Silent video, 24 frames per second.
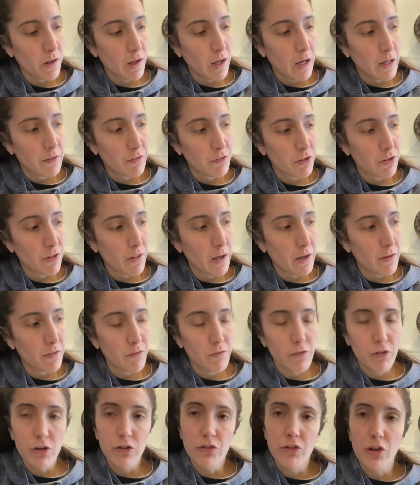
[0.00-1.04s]
after
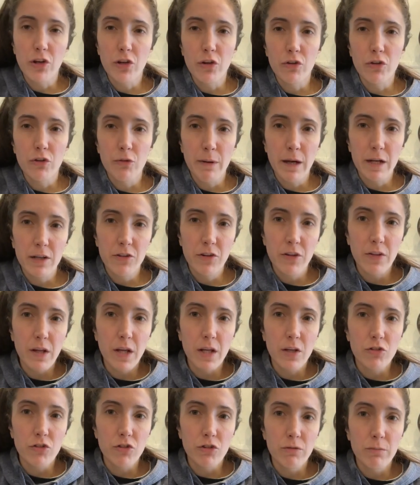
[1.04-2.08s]
that verse, it goes back to
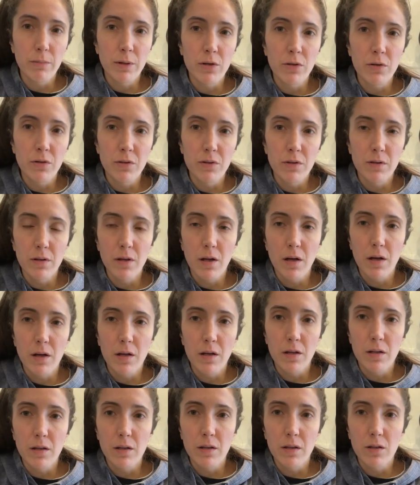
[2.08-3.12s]
the instrumental
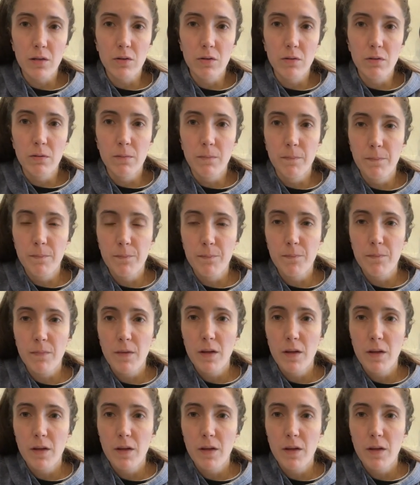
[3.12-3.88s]
uh, little